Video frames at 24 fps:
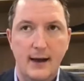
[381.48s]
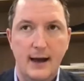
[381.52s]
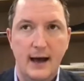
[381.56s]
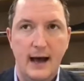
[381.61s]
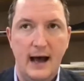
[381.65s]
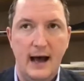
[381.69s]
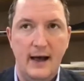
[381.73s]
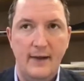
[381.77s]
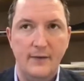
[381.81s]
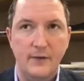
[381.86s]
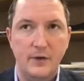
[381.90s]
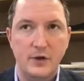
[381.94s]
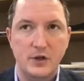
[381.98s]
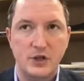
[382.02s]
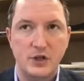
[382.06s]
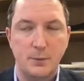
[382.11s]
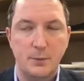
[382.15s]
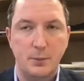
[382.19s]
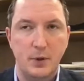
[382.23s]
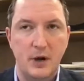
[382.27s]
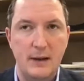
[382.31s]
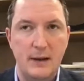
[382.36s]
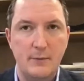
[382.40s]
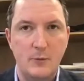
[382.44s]
And the
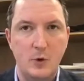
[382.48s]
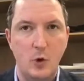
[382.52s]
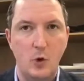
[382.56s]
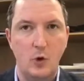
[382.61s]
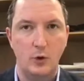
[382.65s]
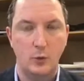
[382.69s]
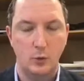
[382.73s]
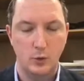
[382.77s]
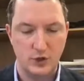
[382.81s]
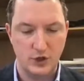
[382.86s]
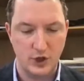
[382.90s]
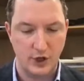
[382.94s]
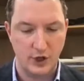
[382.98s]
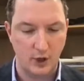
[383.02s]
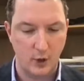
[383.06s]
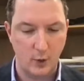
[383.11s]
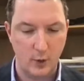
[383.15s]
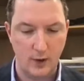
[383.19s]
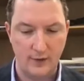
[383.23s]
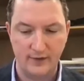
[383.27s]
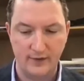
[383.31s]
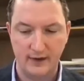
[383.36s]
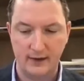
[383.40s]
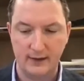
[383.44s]
Supreme Court was
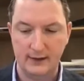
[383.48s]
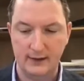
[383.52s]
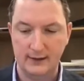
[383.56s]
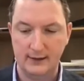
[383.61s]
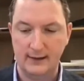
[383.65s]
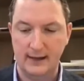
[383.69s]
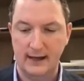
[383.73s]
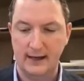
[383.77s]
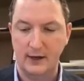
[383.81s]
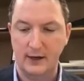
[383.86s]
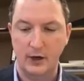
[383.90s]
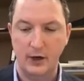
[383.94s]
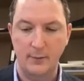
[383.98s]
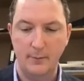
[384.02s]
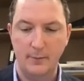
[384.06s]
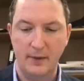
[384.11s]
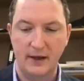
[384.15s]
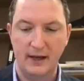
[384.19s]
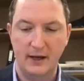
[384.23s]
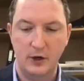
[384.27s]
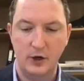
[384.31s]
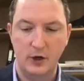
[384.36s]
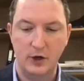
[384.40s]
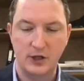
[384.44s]
unequivocal and
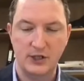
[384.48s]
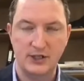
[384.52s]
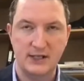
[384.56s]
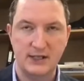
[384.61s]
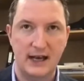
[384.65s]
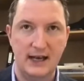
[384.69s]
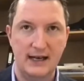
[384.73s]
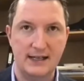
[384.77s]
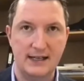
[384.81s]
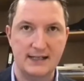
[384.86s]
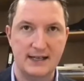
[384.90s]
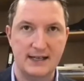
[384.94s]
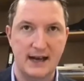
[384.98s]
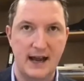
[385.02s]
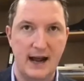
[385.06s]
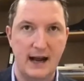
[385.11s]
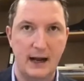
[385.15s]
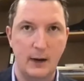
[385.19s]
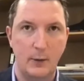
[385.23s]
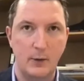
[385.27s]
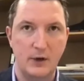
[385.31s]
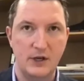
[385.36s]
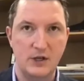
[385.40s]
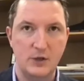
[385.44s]
unambiguous in its
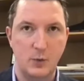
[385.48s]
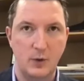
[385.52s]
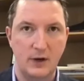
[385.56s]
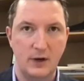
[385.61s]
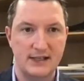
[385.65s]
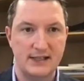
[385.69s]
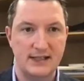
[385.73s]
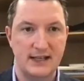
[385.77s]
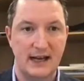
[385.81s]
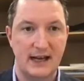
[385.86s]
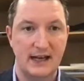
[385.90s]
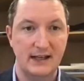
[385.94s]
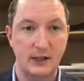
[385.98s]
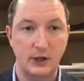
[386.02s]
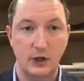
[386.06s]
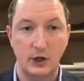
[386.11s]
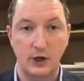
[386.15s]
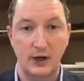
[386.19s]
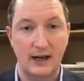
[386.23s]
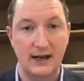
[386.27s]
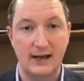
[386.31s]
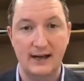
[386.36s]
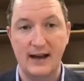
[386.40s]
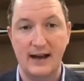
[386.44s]
language when it said that
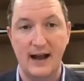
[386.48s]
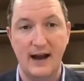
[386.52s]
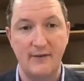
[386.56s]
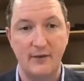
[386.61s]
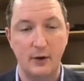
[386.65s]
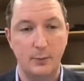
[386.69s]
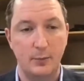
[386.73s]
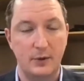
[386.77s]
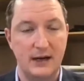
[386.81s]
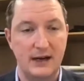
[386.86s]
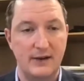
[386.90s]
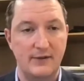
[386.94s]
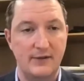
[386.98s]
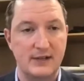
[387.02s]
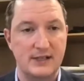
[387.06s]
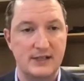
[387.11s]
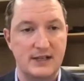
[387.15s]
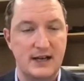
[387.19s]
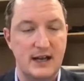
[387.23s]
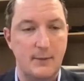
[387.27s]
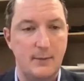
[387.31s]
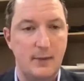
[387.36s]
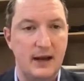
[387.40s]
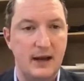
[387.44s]
there had never
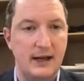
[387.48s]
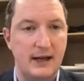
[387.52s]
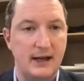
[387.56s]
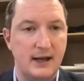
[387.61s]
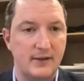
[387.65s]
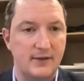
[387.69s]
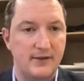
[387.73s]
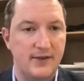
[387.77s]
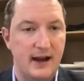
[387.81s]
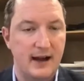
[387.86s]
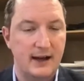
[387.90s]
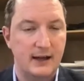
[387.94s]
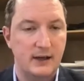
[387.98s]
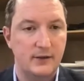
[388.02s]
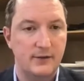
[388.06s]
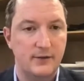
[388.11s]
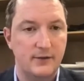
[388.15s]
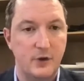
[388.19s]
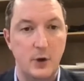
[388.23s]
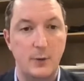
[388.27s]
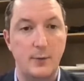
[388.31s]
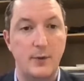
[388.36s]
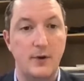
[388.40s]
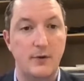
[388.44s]
previously been an effective
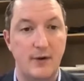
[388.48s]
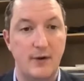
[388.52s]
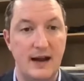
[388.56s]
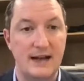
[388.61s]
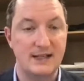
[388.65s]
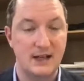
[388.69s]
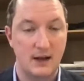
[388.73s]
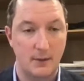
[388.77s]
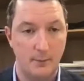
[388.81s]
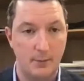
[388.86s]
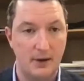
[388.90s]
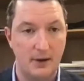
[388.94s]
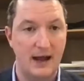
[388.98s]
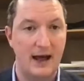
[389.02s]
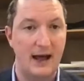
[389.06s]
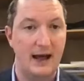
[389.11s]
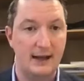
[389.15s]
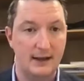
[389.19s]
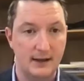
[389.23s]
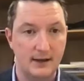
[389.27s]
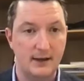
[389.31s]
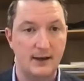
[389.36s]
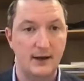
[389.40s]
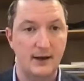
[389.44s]
human rights
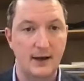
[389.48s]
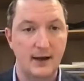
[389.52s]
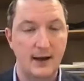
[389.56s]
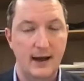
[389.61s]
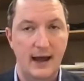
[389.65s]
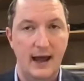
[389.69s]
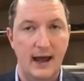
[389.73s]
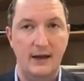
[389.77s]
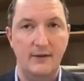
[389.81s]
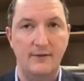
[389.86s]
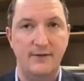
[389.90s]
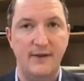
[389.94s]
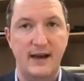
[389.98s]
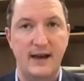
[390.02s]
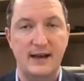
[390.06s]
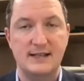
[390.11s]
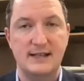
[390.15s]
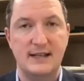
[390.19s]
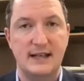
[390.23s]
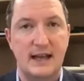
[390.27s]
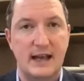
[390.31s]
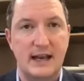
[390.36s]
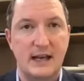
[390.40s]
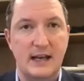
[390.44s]
compliant
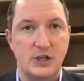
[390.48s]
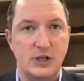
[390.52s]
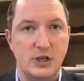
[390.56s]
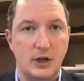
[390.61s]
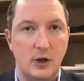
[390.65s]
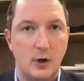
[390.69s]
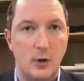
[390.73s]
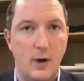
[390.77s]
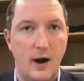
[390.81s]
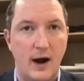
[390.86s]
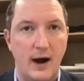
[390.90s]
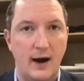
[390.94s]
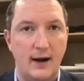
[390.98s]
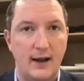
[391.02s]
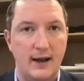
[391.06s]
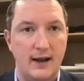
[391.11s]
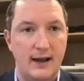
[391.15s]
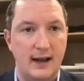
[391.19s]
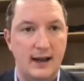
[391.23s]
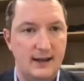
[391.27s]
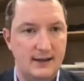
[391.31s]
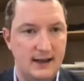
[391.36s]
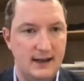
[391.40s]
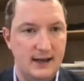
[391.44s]
investigation
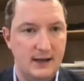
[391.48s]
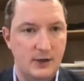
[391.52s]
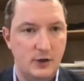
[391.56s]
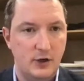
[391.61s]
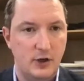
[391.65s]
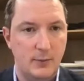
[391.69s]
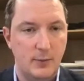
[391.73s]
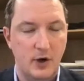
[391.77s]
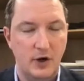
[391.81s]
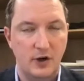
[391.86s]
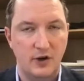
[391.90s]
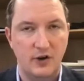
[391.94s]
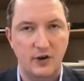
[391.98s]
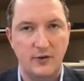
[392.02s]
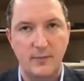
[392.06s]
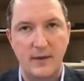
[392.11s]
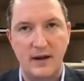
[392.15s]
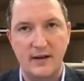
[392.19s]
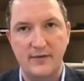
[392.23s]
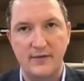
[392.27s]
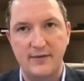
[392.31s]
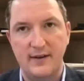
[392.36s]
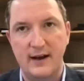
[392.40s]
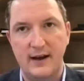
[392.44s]
inquiry into the murder of
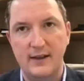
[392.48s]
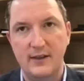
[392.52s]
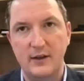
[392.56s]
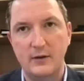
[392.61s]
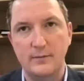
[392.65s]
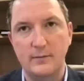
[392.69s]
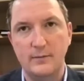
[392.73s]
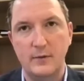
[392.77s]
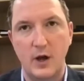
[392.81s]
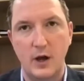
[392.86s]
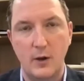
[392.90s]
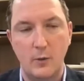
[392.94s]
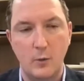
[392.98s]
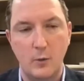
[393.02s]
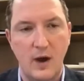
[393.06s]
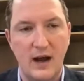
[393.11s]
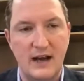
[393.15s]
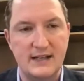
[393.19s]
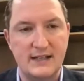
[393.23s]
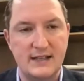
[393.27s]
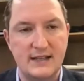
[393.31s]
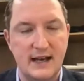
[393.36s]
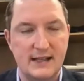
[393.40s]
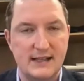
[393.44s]
my father. Now, why
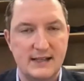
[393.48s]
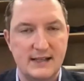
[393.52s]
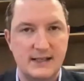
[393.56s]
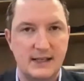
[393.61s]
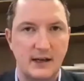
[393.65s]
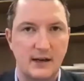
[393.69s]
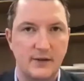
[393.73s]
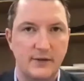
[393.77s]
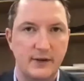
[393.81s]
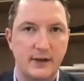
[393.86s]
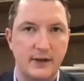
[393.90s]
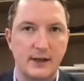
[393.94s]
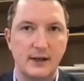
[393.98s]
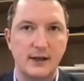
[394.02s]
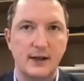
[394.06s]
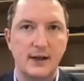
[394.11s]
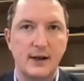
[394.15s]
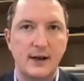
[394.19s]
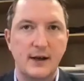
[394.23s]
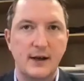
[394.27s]
is that significant?